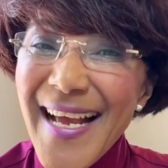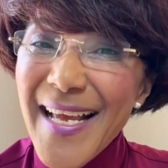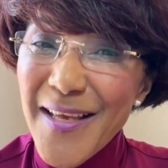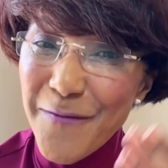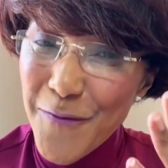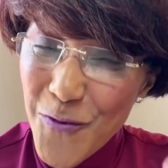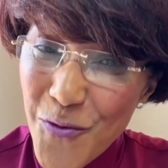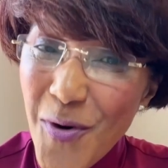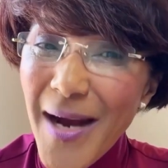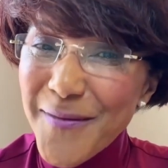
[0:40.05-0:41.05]
If you
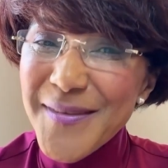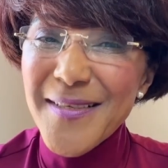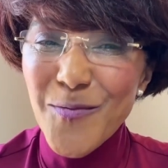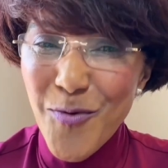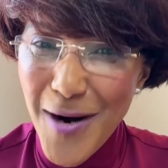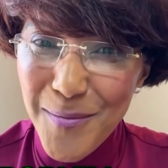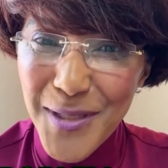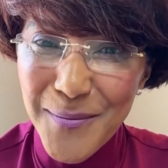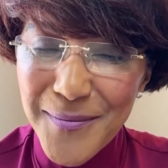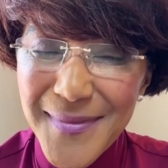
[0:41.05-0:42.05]
have this
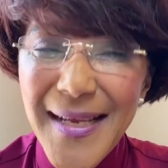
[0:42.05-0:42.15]
problem,